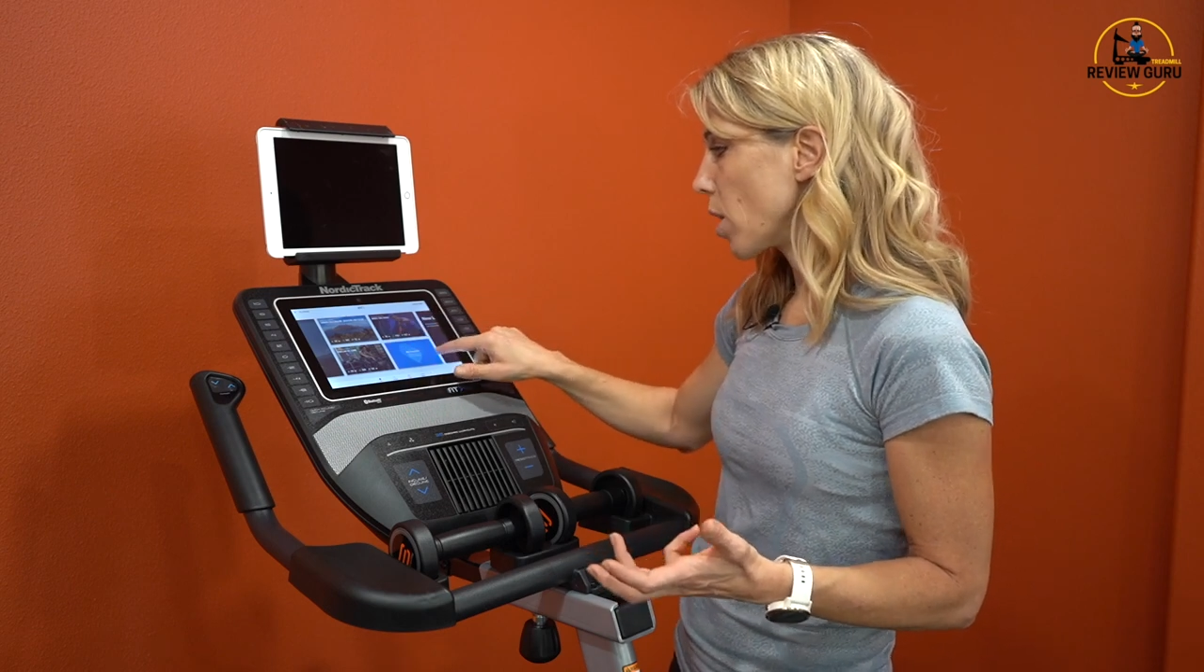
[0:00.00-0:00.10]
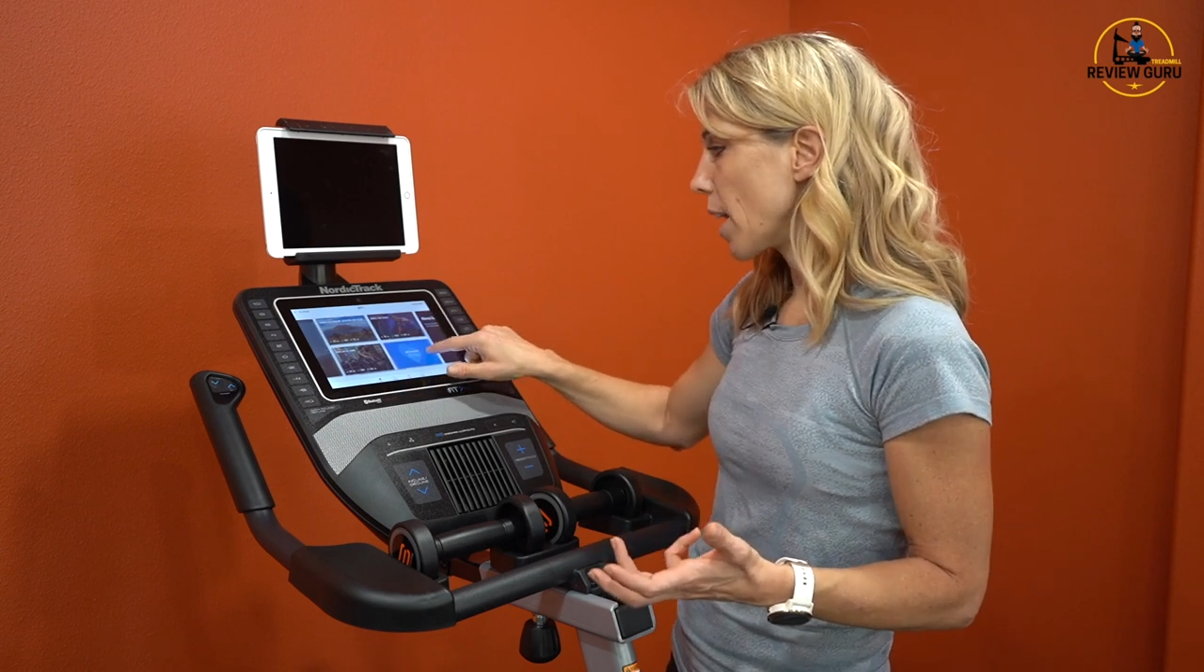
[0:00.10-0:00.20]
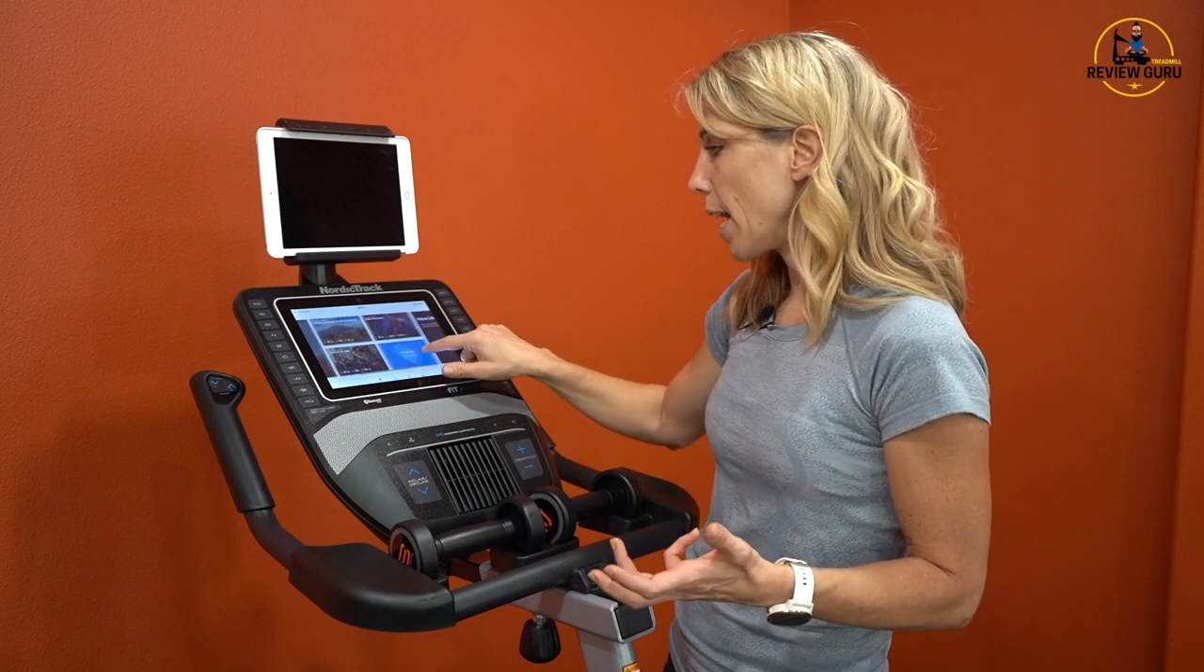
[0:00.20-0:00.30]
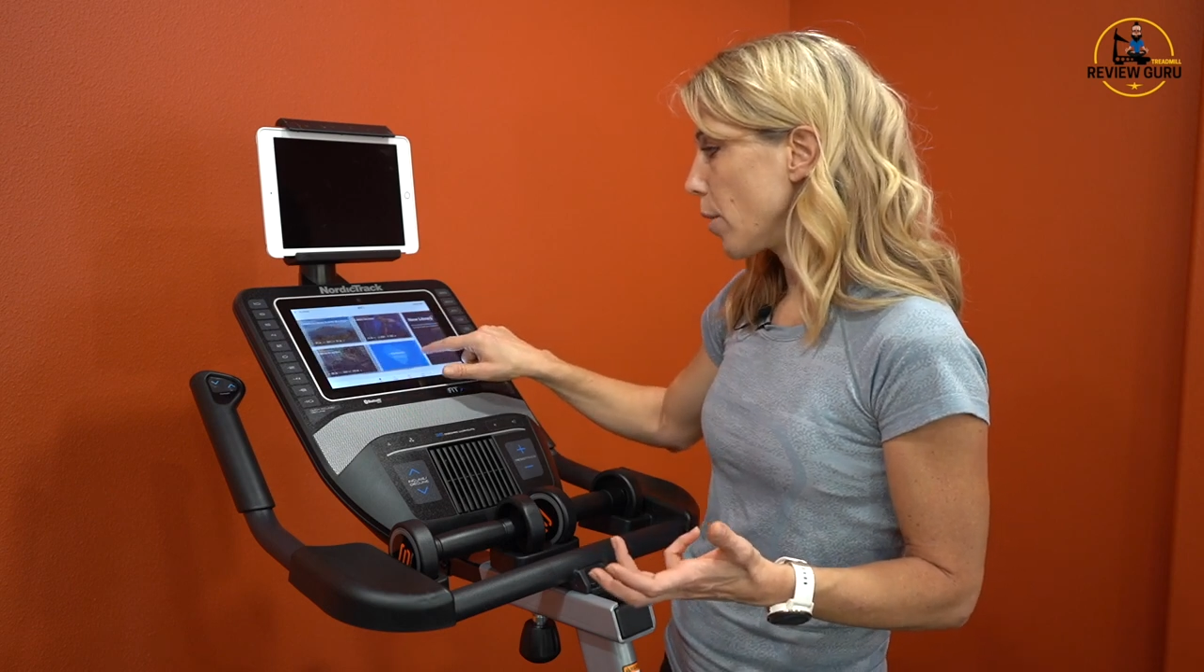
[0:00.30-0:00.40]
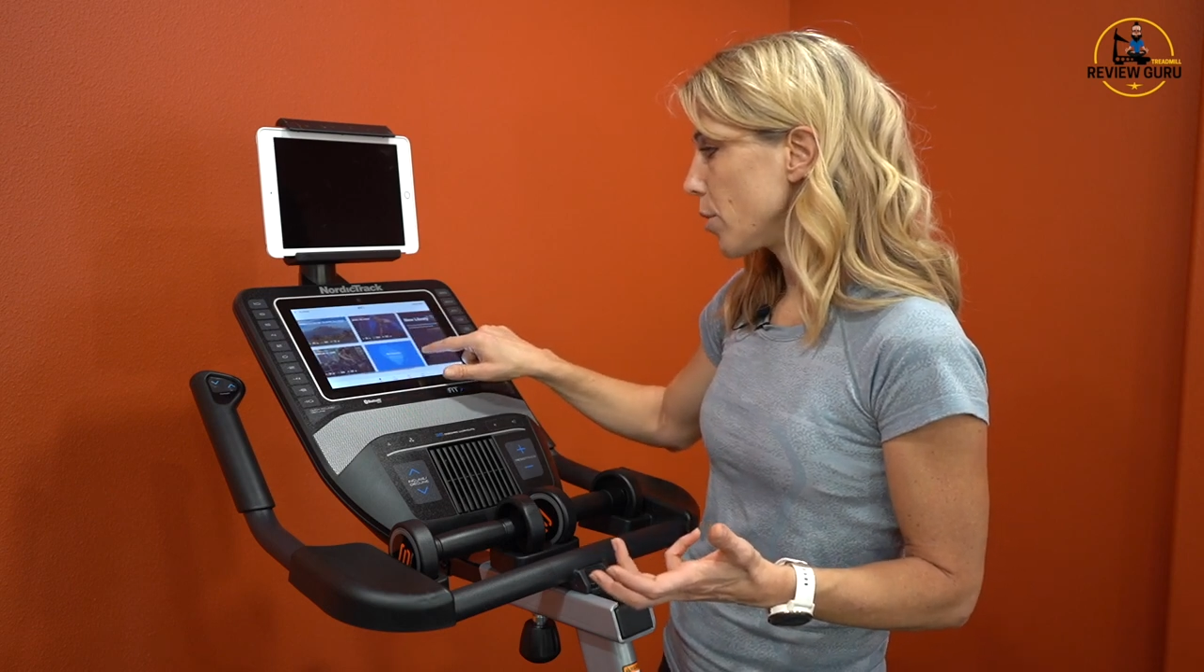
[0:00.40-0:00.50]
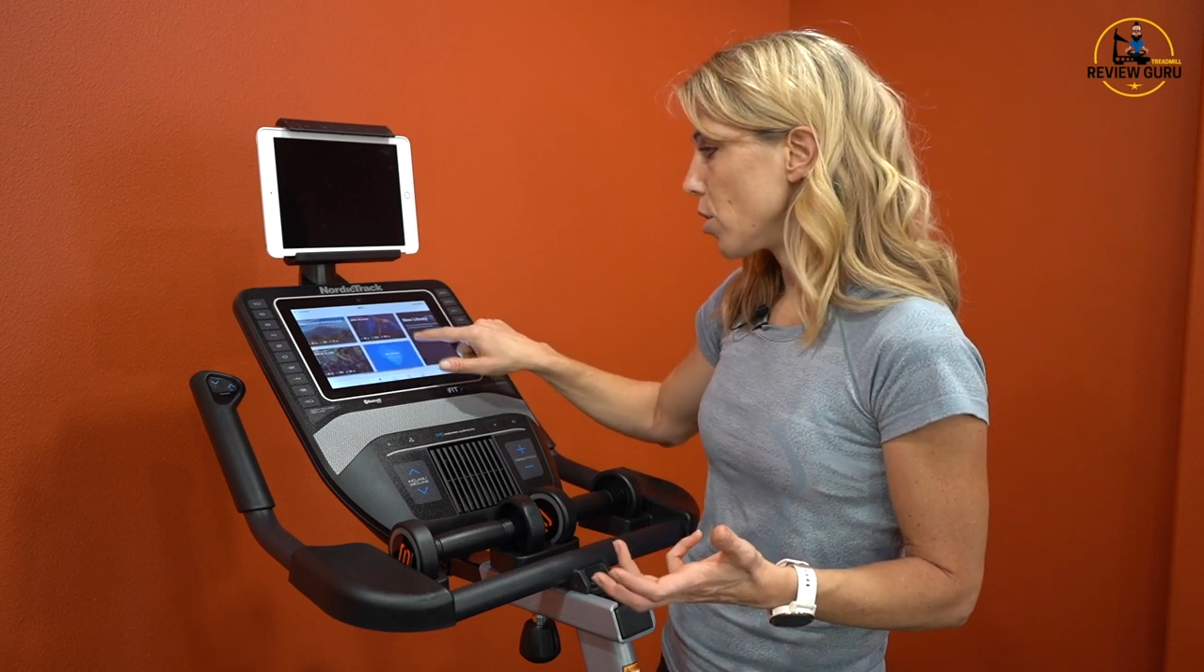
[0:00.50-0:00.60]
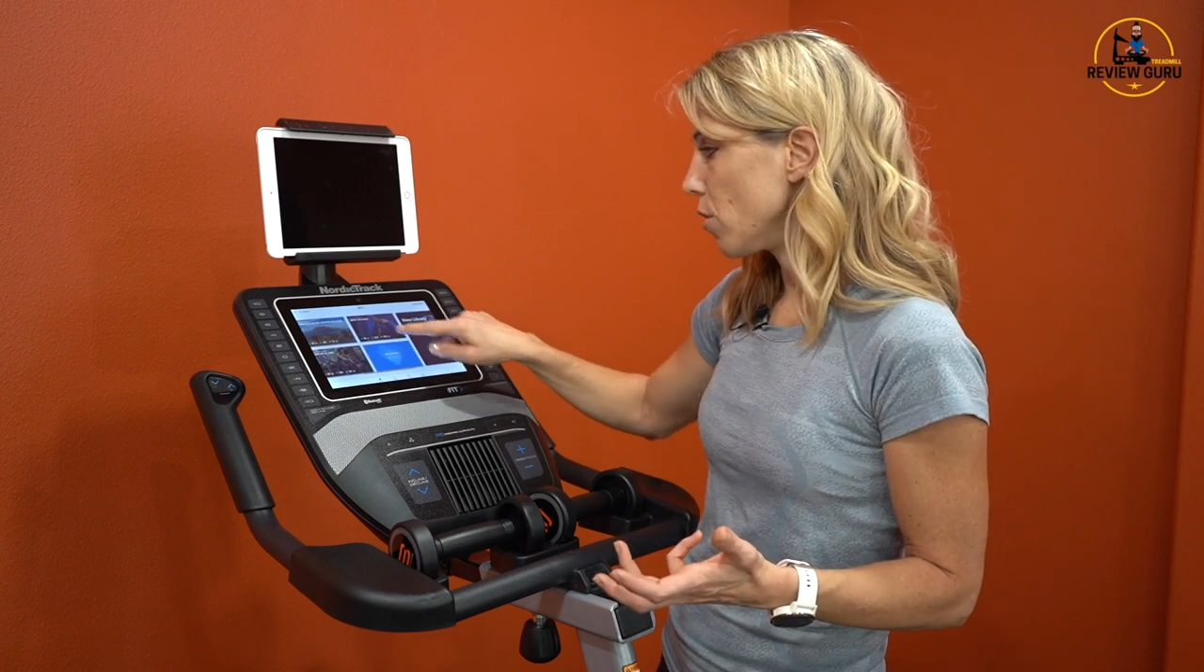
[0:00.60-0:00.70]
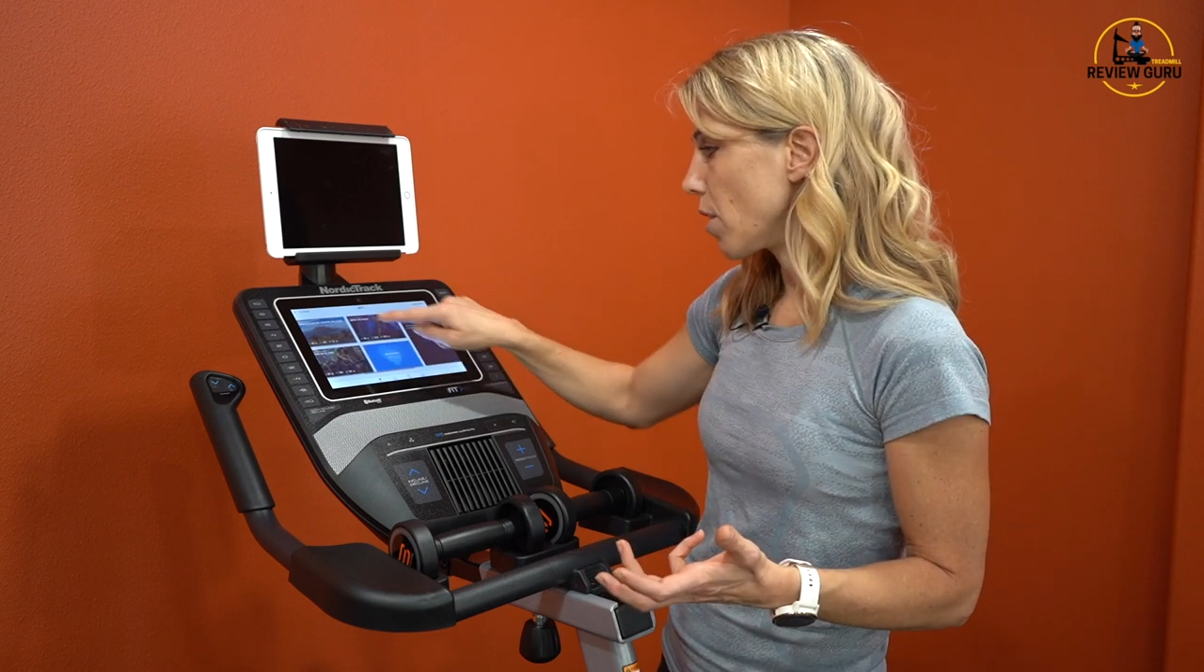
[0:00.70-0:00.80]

workouts.